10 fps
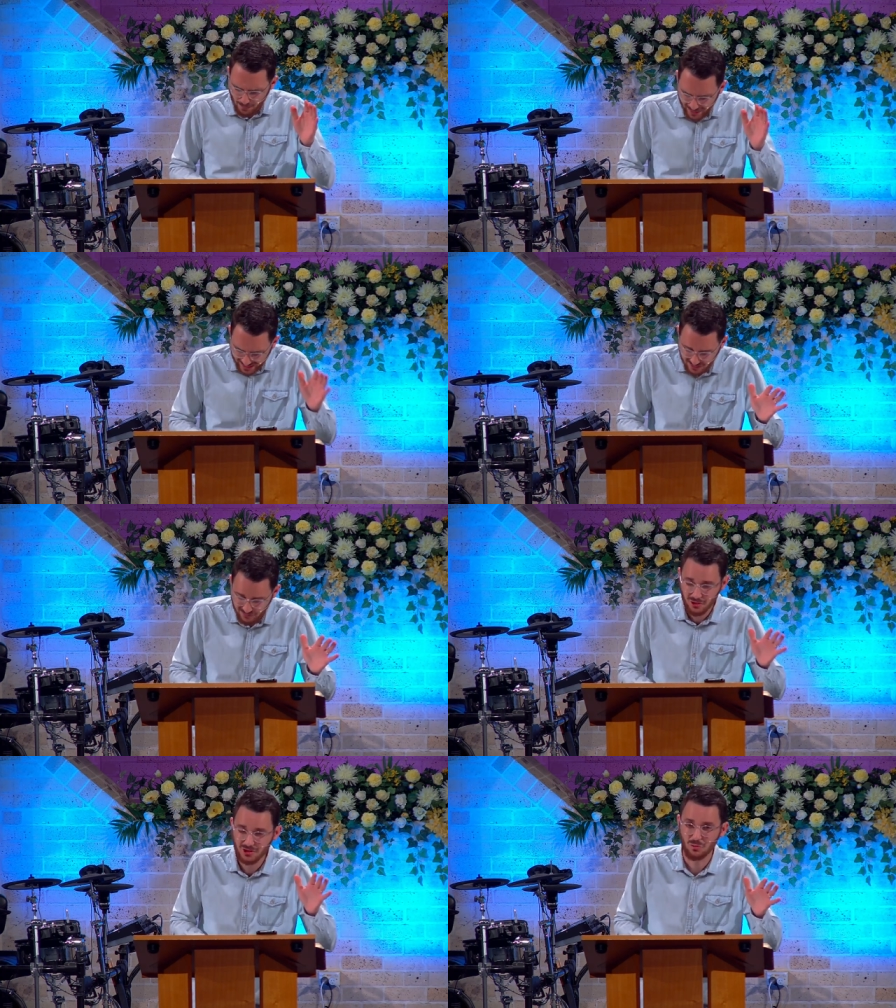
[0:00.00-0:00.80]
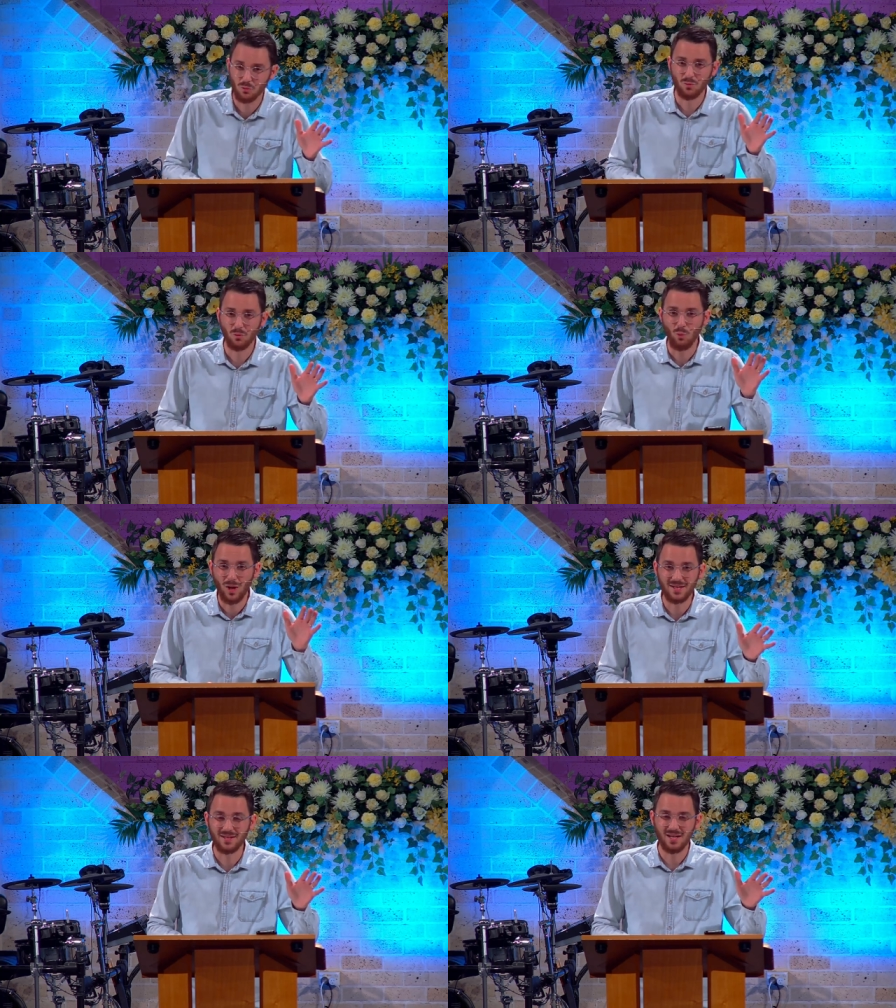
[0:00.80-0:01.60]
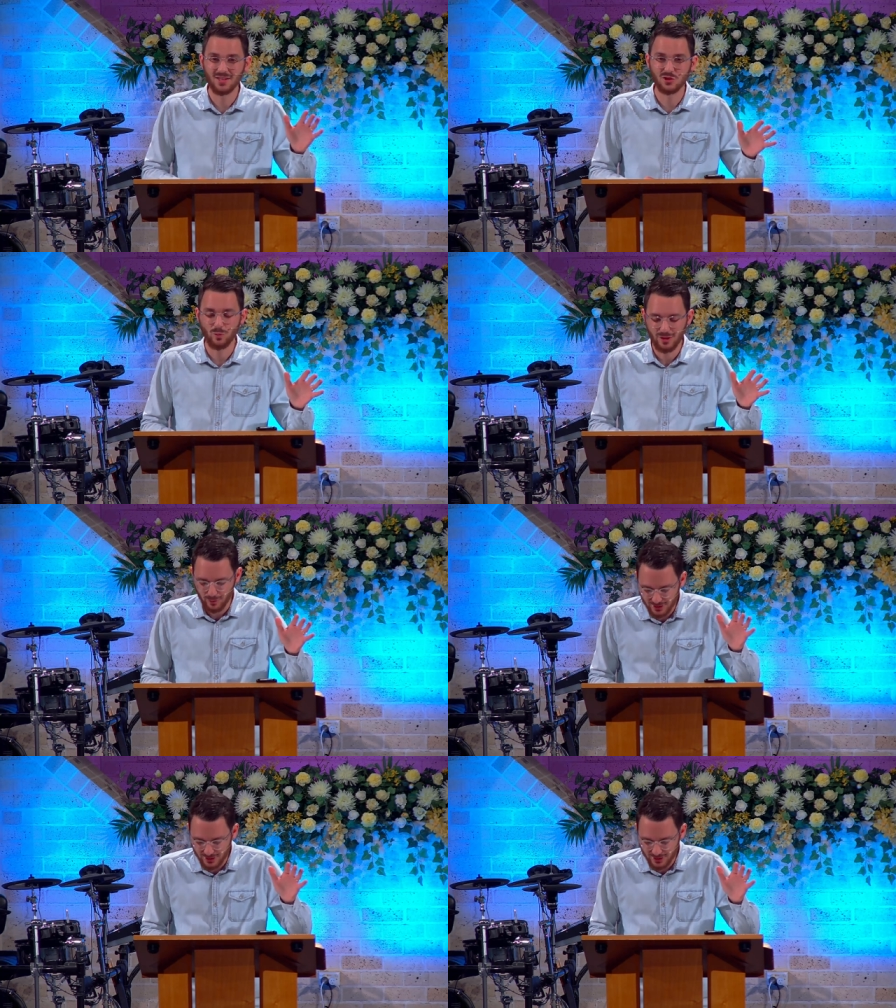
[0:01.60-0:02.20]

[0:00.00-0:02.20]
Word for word: back in verse 1 last week,